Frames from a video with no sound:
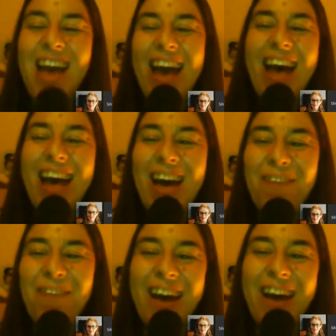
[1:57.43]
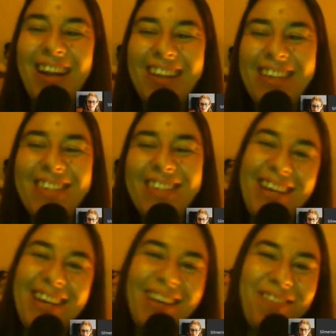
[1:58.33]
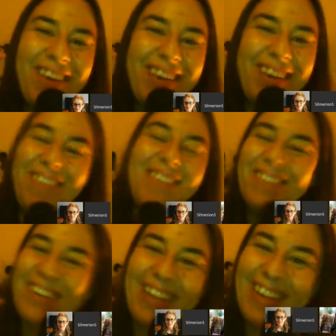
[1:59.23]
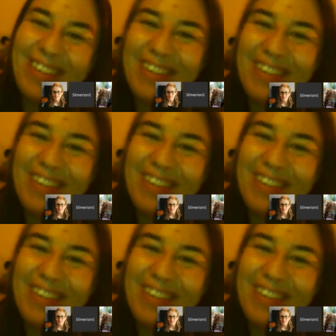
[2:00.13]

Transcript: Well, Steve, who is not here today,